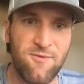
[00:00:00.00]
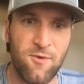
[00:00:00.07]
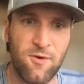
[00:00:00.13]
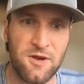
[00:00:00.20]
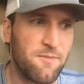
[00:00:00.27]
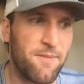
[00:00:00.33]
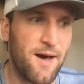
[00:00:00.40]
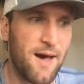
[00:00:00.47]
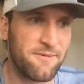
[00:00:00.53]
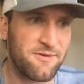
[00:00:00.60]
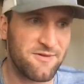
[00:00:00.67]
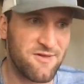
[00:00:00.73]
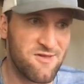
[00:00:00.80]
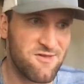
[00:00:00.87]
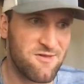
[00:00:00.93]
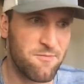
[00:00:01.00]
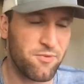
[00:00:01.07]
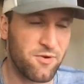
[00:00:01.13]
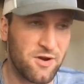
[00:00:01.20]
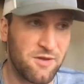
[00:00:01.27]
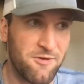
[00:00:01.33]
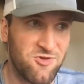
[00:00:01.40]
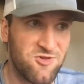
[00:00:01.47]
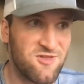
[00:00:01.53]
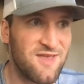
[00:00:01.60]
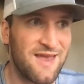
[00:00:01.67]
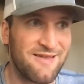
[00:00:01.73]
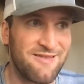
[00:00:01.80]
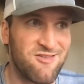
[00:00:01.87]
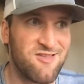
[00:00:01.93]
for the populace to pretty much
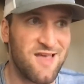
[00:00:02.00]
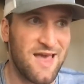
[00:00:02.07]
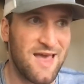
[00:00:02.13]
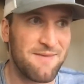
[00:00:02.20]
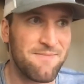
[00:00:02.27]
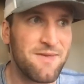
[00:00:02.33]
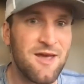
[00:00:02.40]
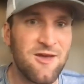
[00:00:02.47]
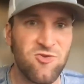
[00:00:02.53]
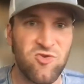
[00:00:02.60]
stay the same,